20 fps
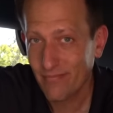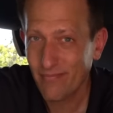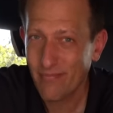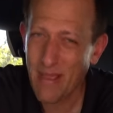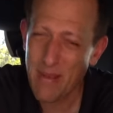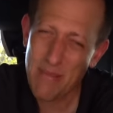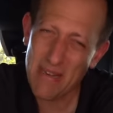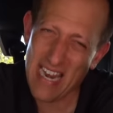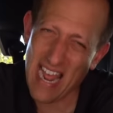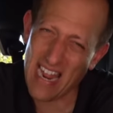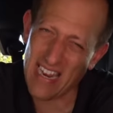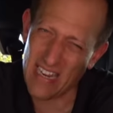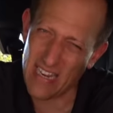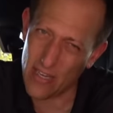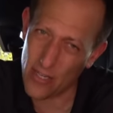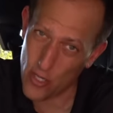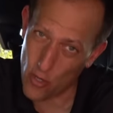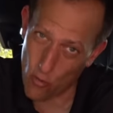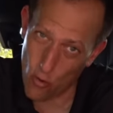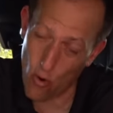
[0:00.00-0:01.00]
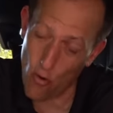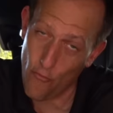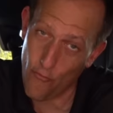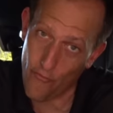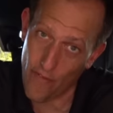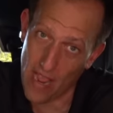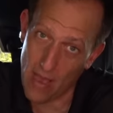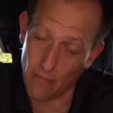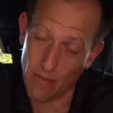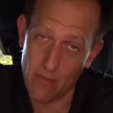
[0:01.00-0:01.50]
Maybe not in your own
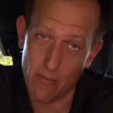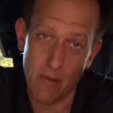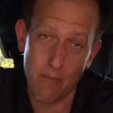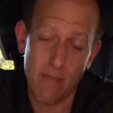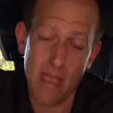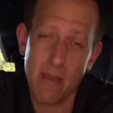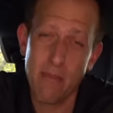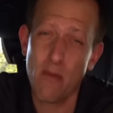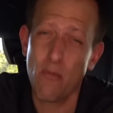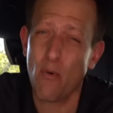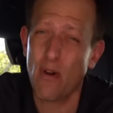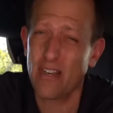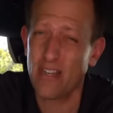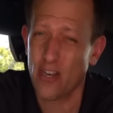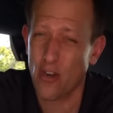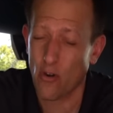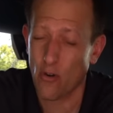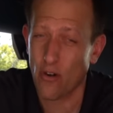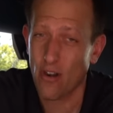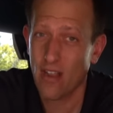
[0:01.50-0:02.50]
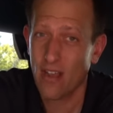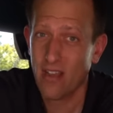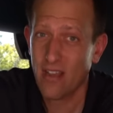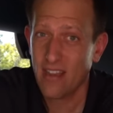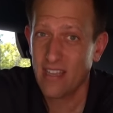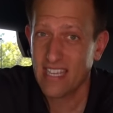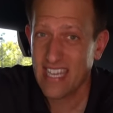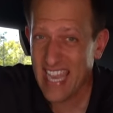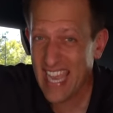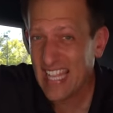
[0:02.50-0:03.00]
family, but maybe one of your
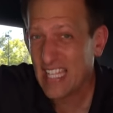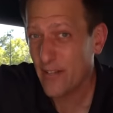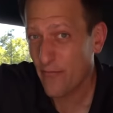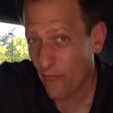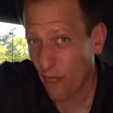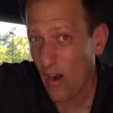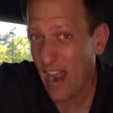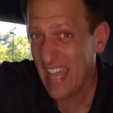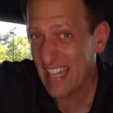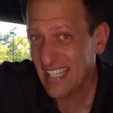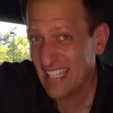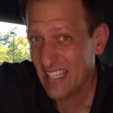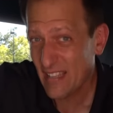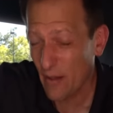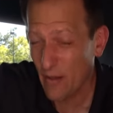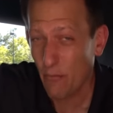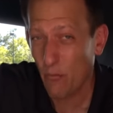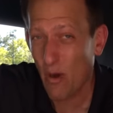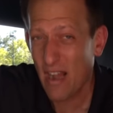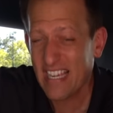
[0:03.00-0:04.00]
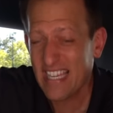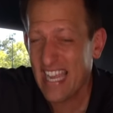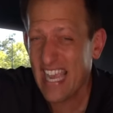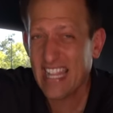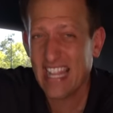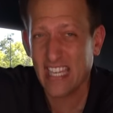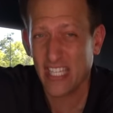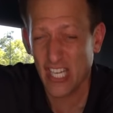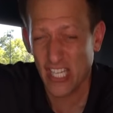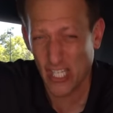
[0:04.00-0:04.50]
kids' friends, that one kid
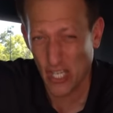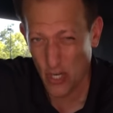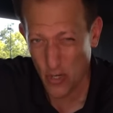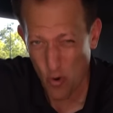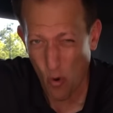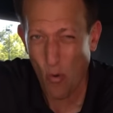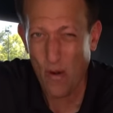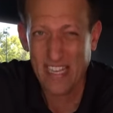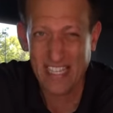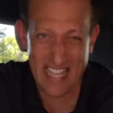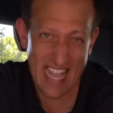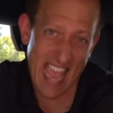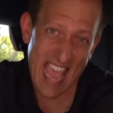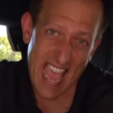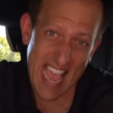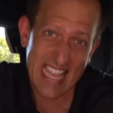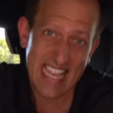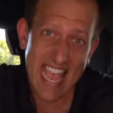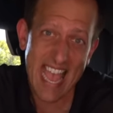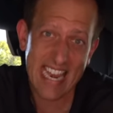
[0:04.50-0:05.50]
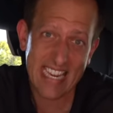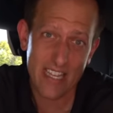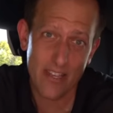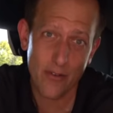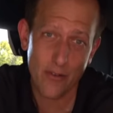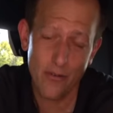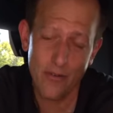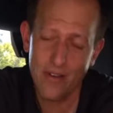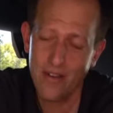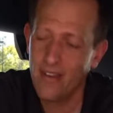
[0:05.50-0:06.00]
that just annoys the heck out of
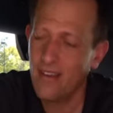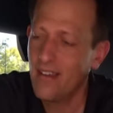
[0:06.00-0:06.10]
you.